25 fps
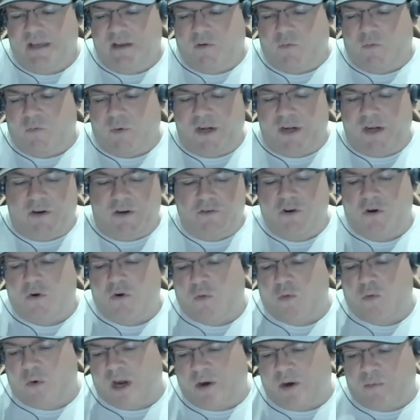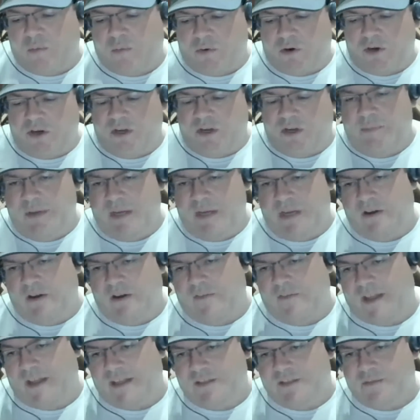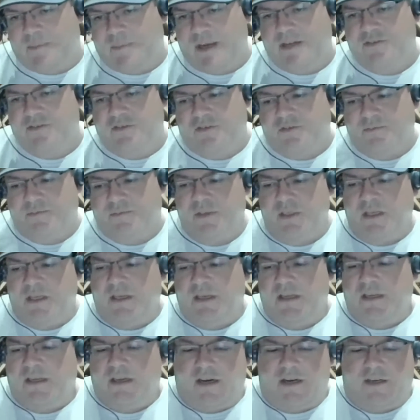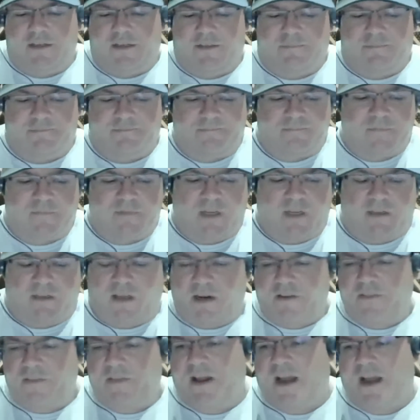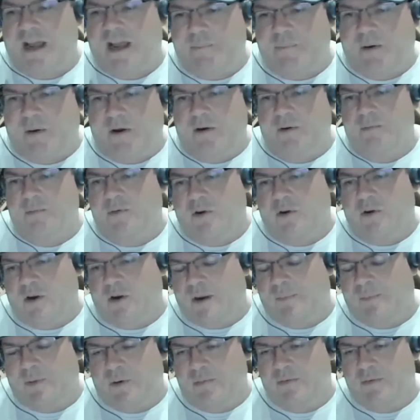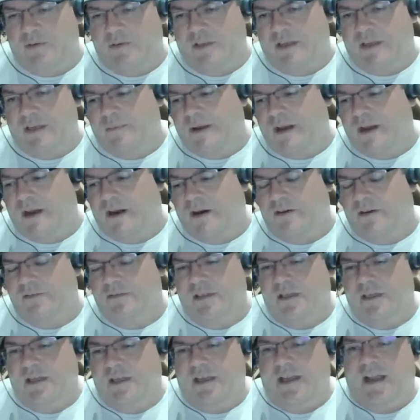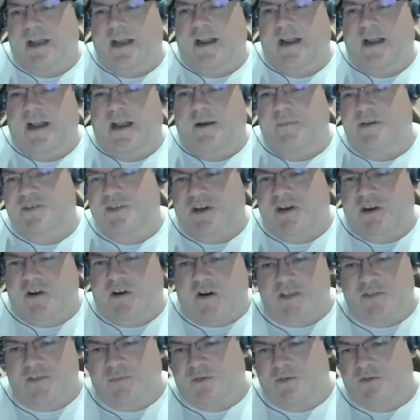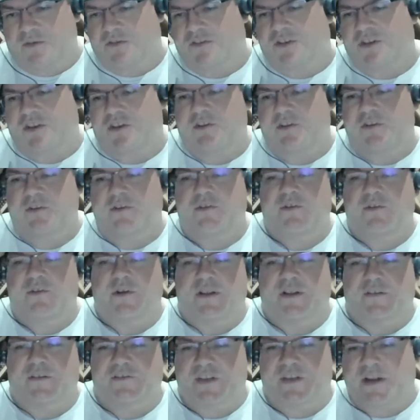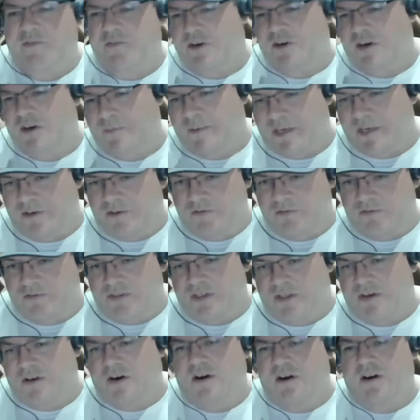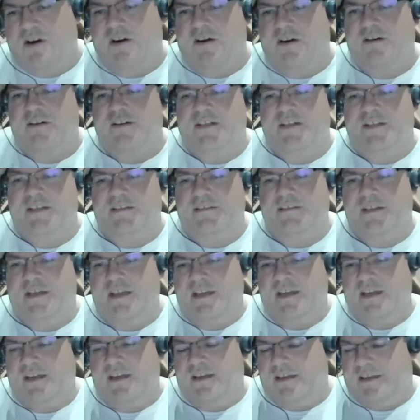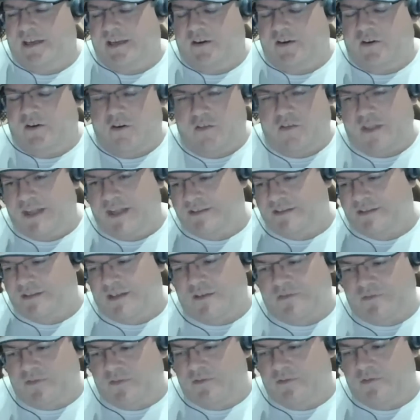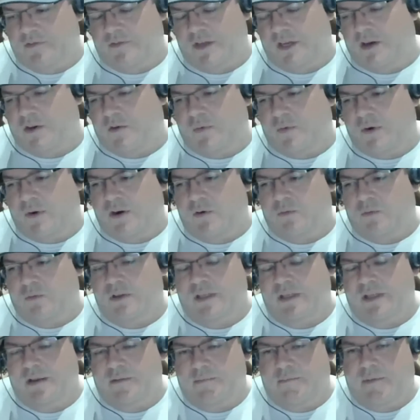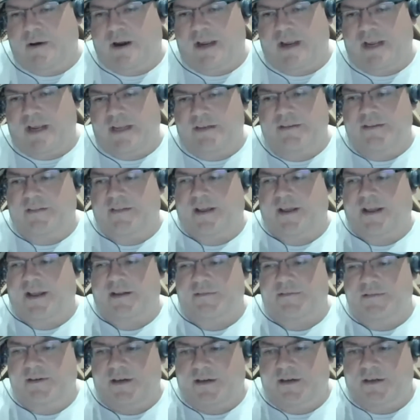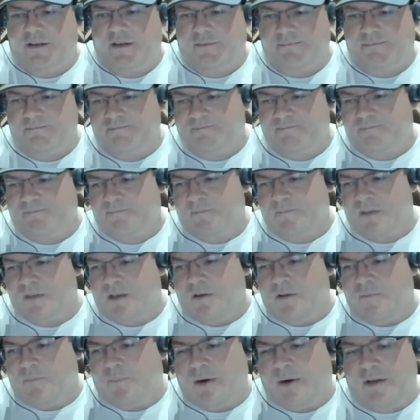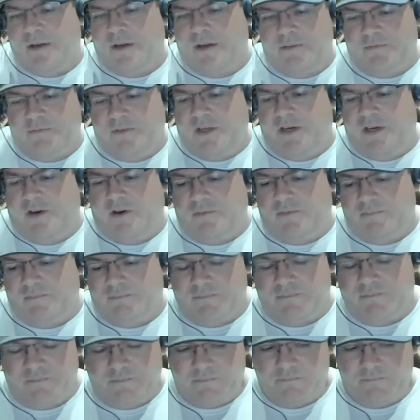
We don't know where we're going to be on that spectrum. Um, a lot of the hyper hyperbole about how much it costs per SKU and there's never going to be a new cigar and and all that stuff, you know, we don't really buy into that. Um, but you know,